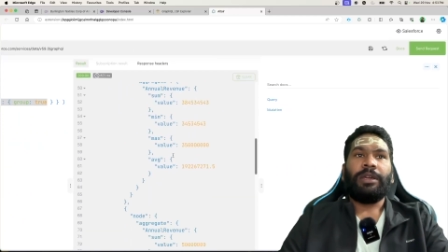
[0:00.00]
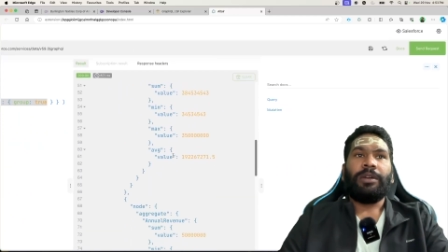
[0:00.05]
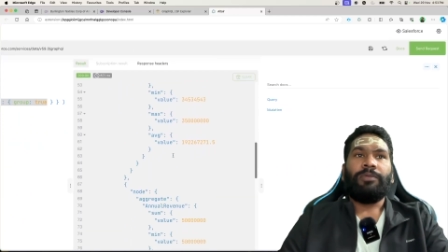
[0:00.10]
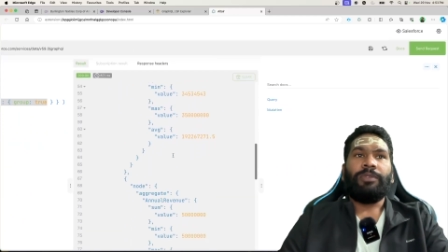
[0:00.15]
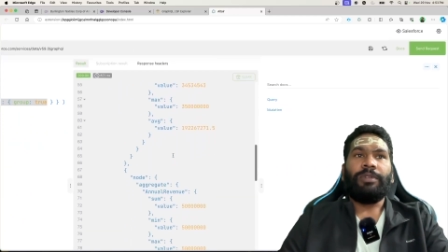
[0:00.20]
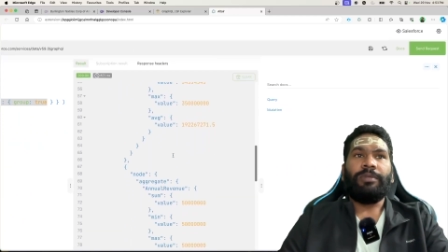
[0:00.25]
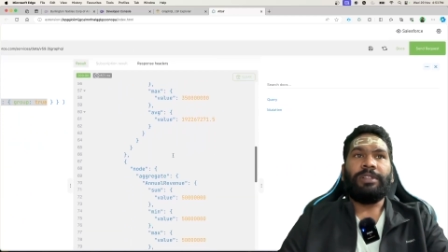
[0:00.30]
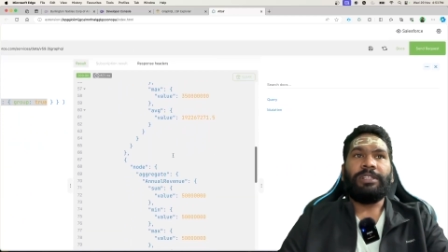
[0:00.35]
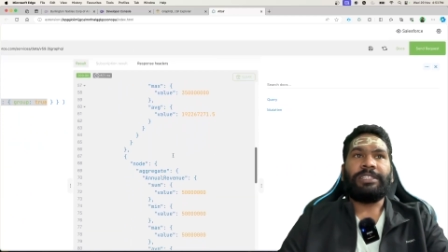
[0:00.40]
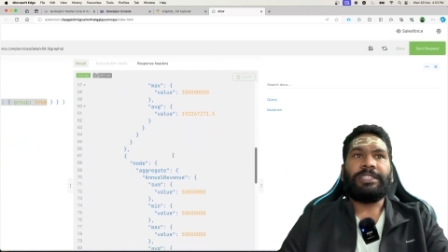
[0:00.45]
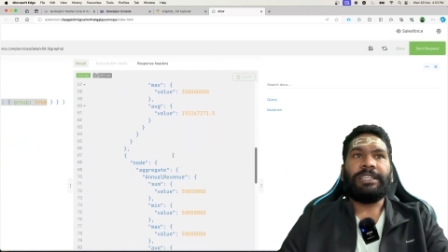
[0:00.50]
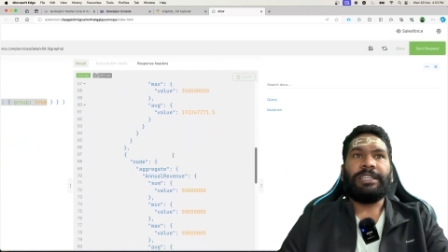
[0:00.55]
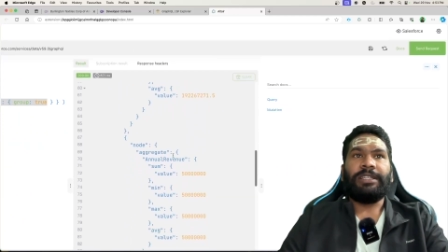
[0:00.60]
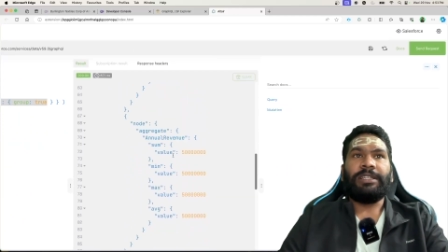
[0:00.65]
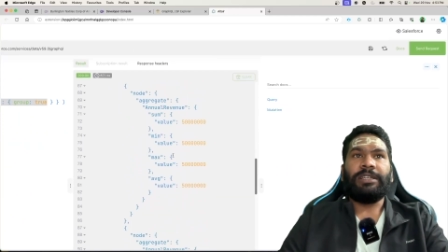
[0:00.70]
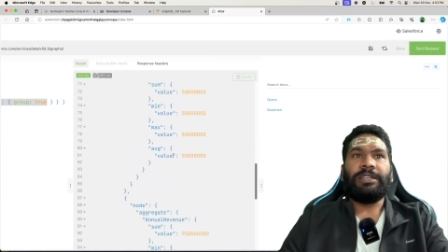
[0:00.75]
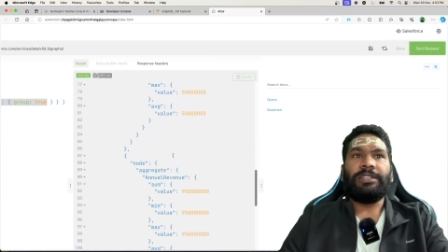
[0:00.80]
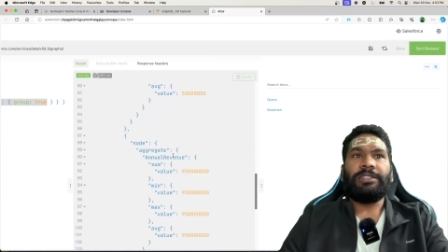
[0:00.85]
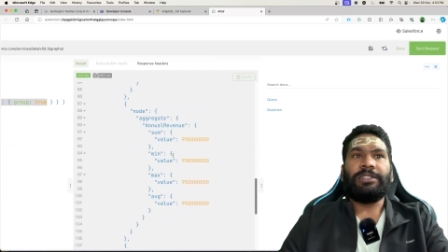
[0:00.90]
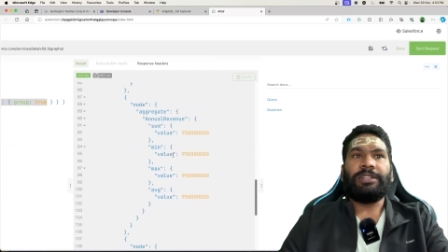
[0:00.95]
we will see the
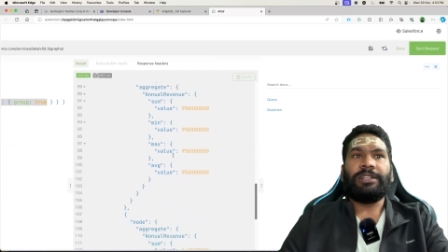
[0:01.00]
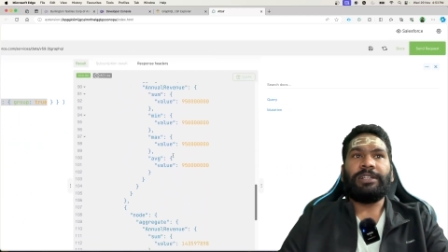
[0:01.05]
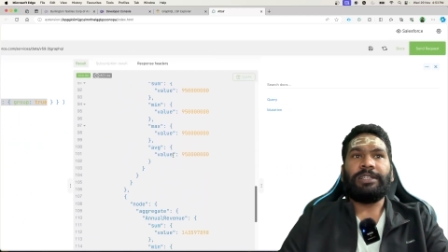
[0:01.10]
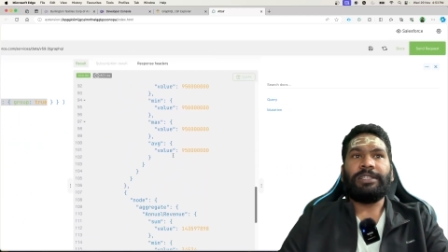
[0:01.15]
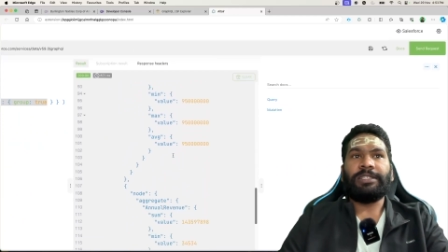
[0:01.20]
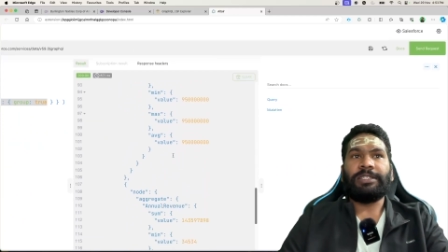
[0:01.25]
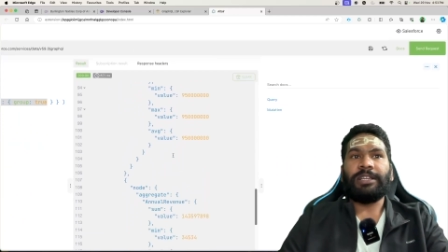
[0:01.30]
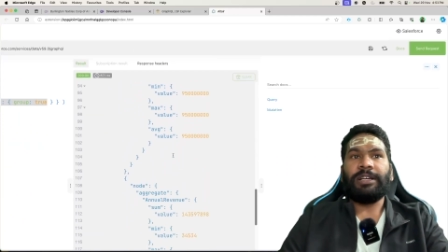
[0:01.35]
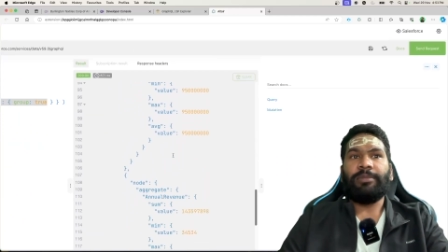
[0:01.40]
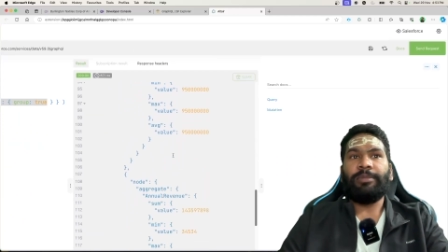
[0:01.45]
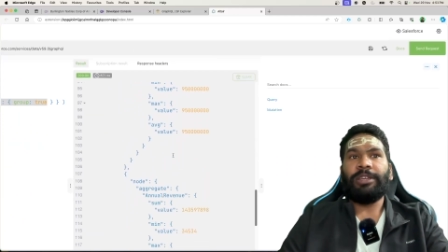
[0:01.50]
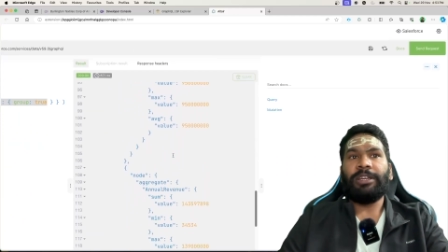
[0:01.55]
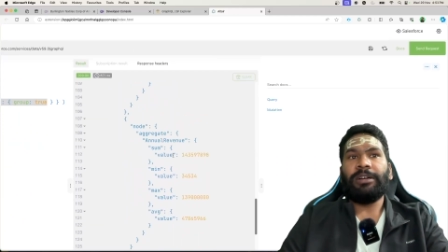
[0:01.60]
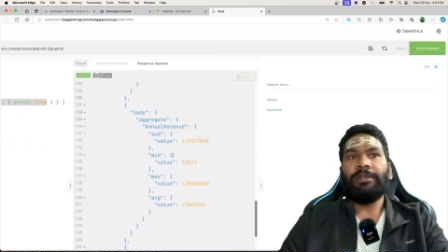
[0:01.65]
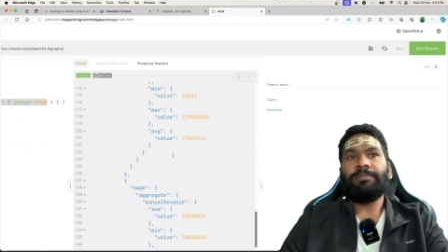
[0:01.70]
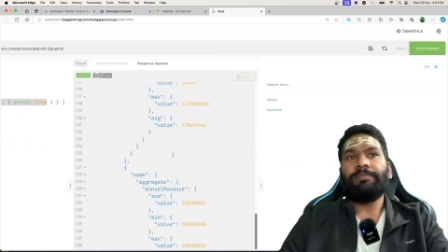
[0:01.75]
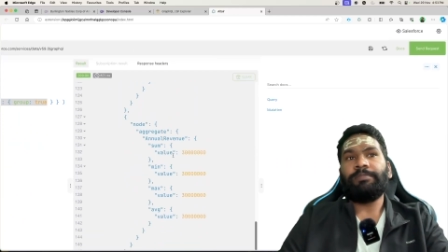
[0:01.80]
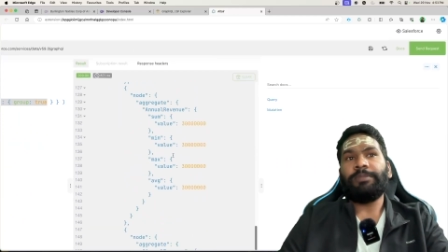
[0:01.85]
result is coming up